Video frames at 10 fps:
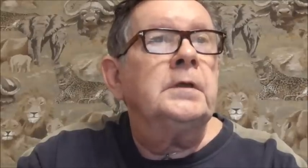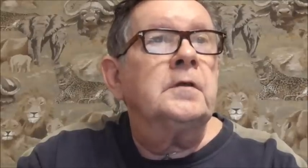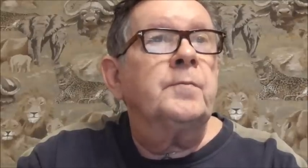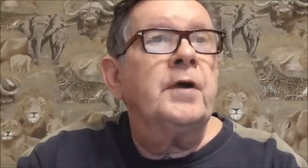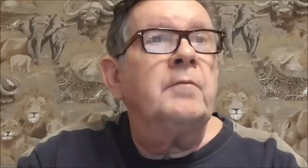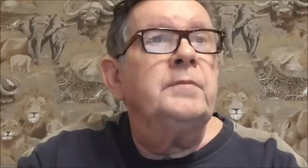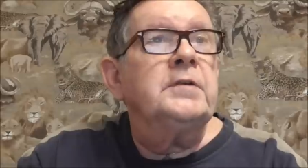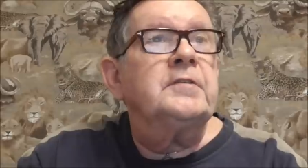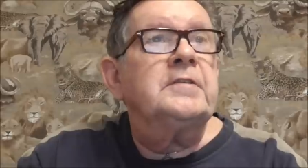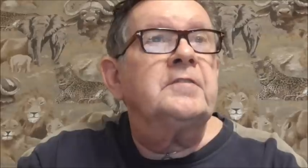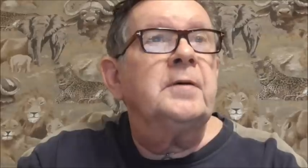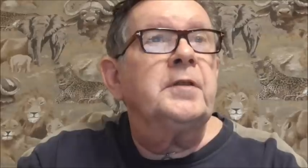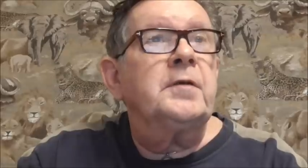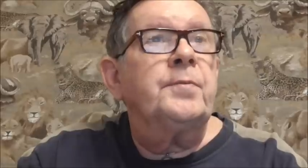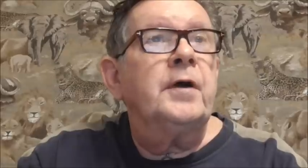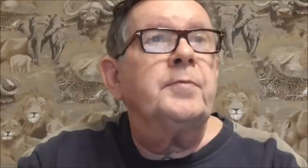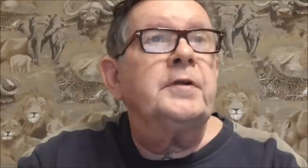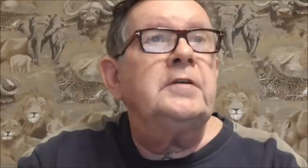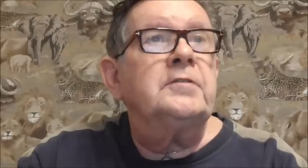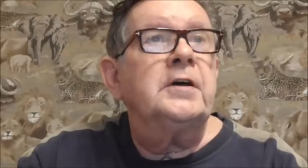The problem is that some of the
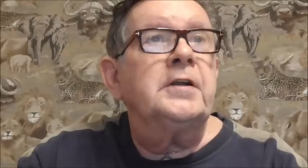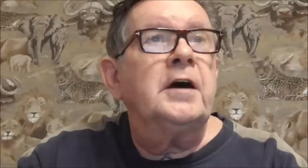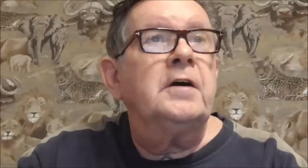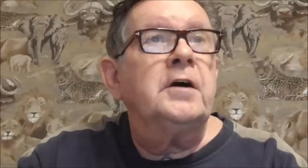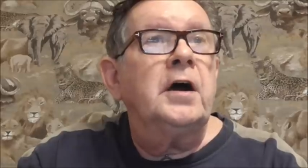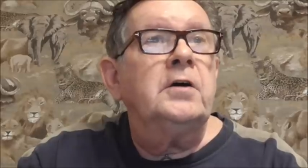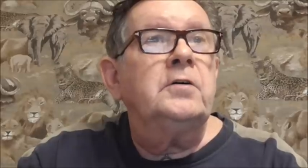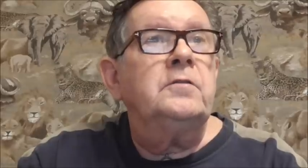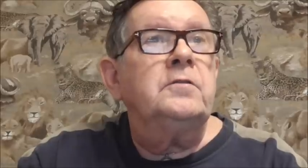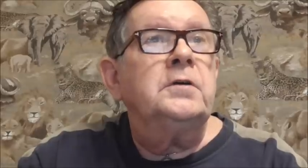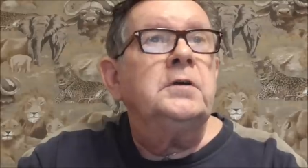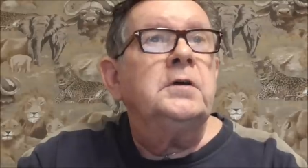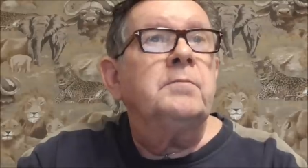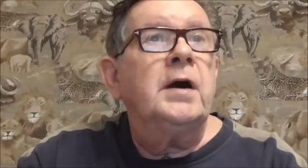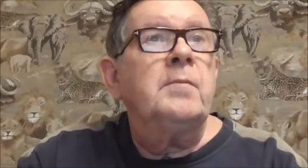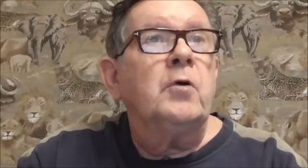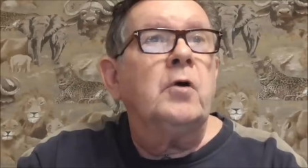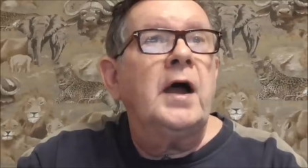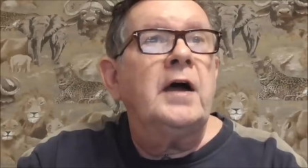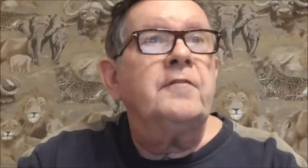properties are now owned by
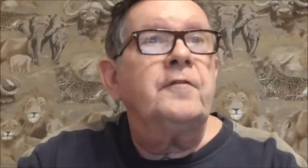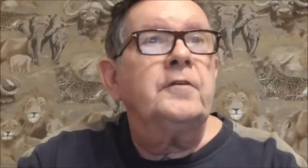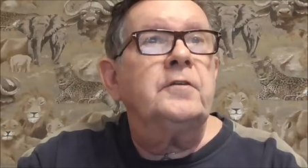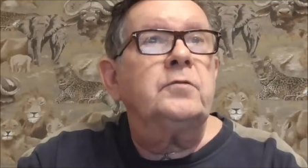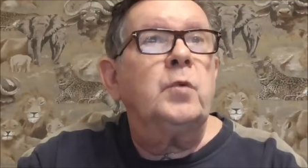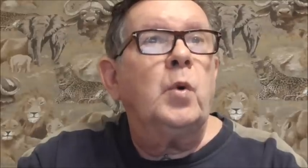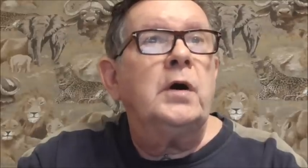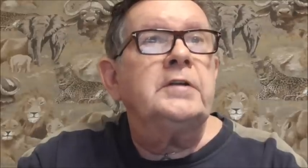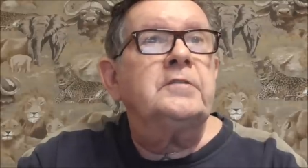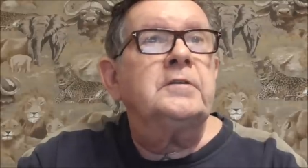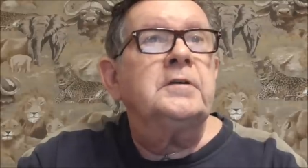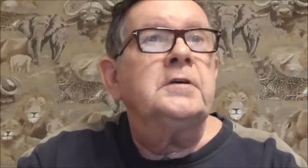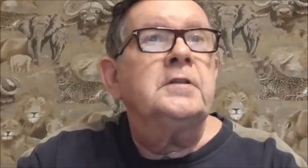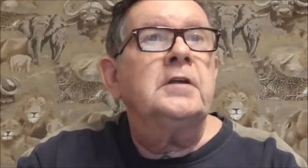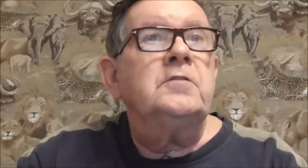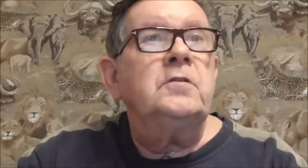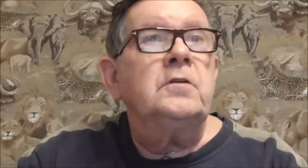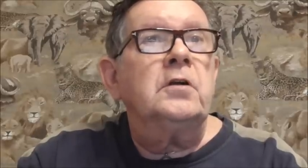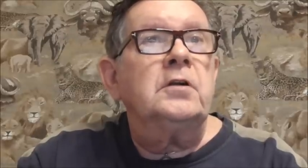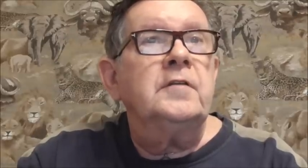more affluent whites that do
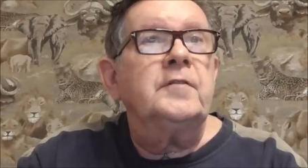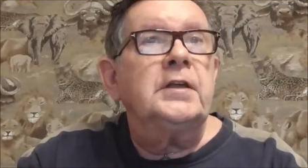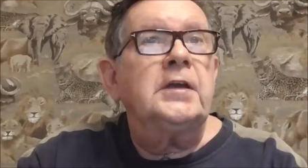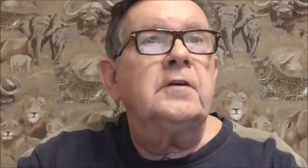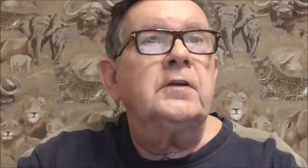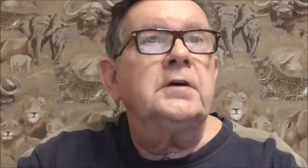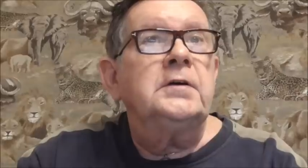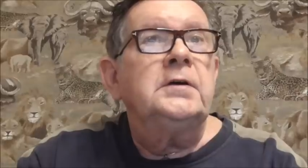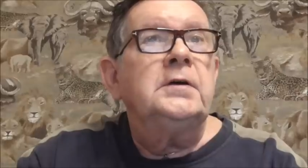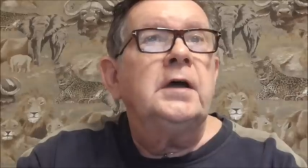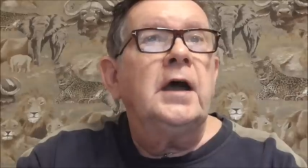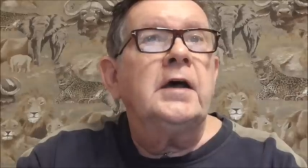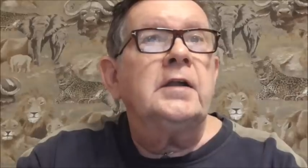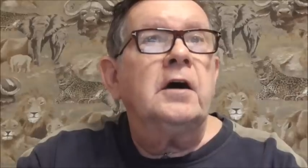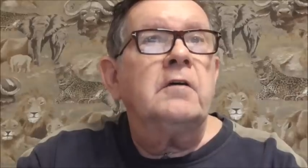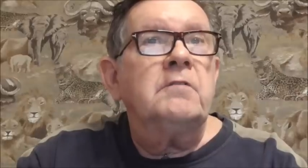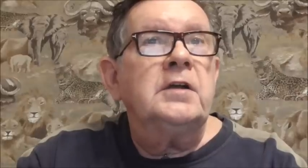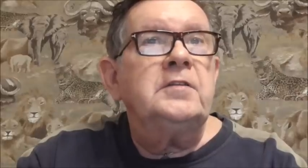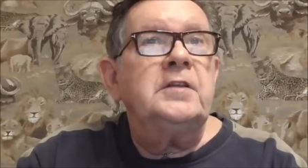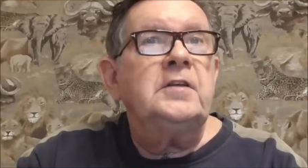not live in the area and are
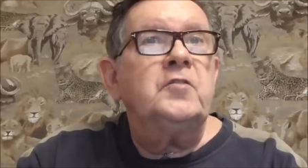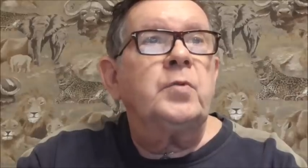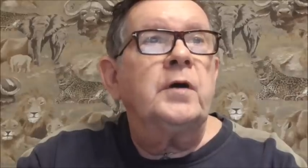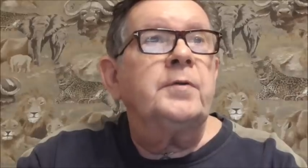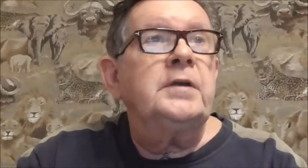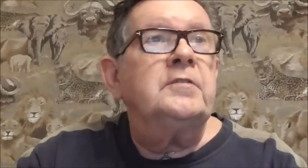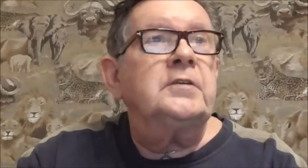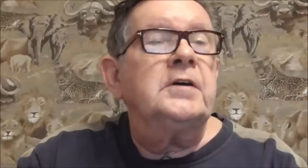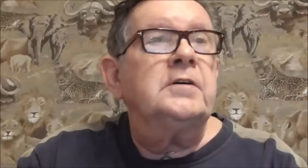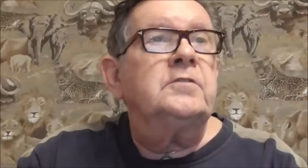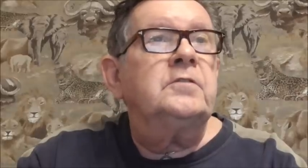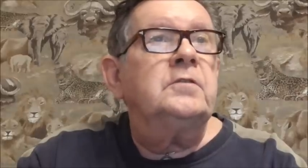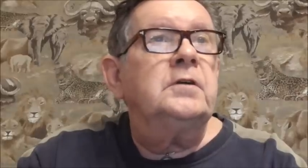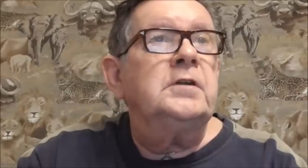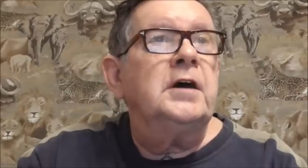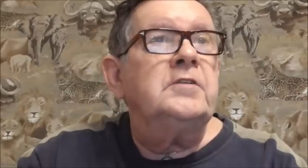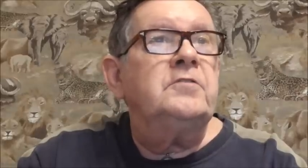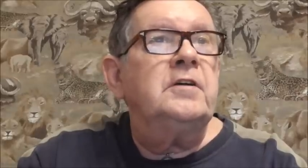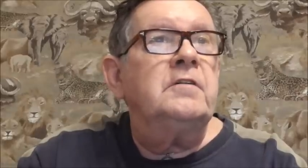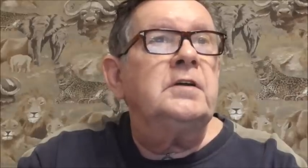renting these properties out to
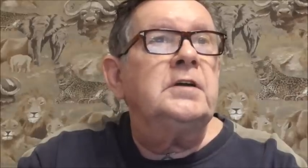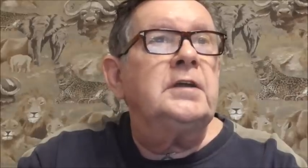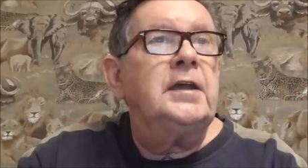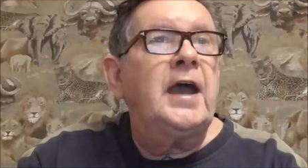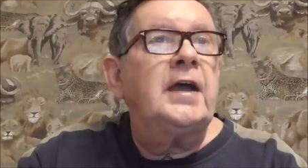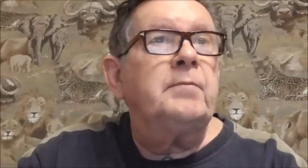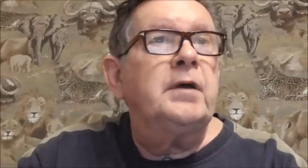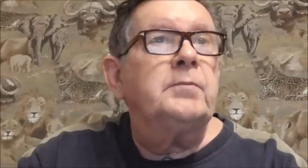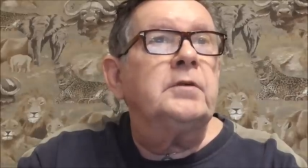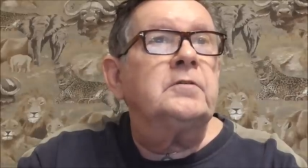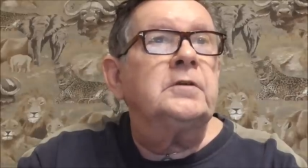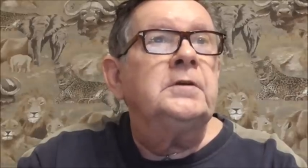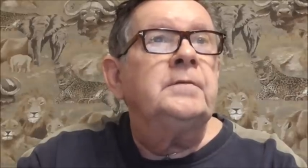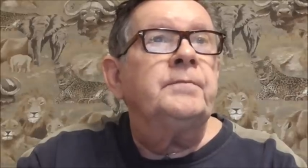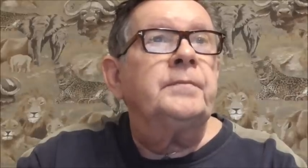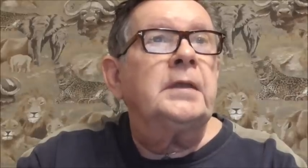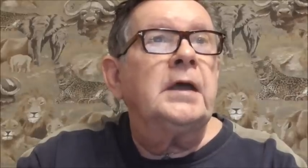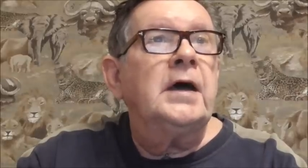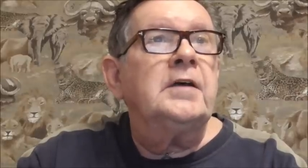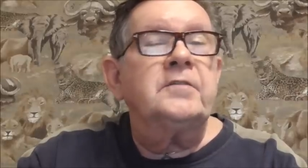Nigerian gang members
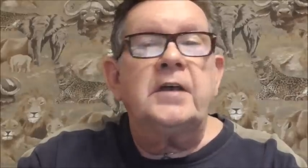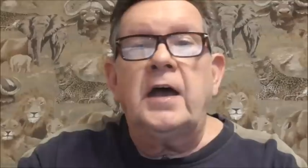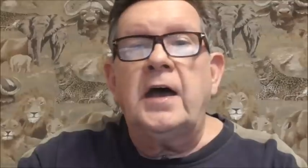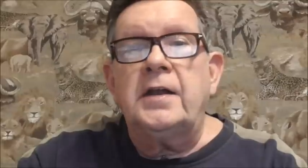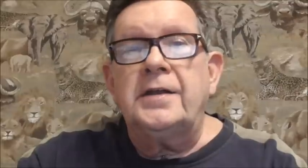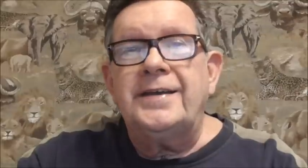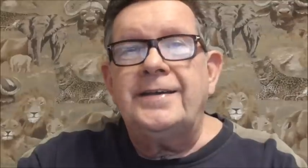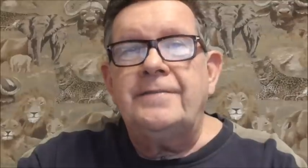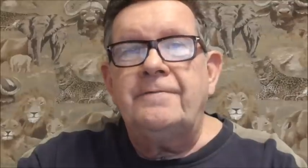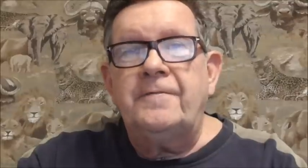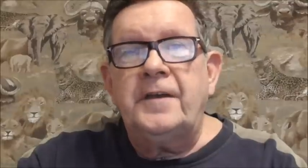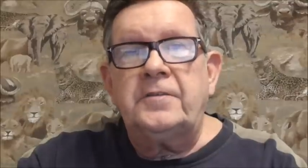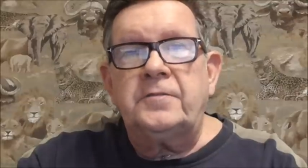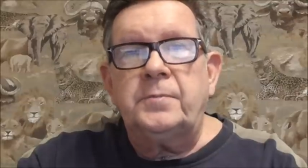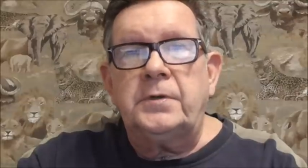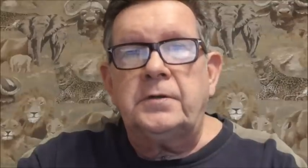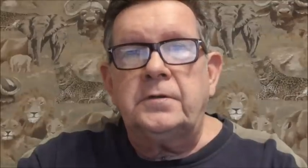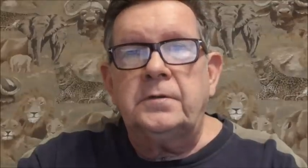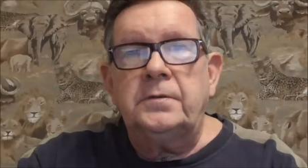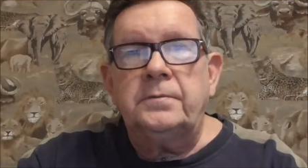as an investment.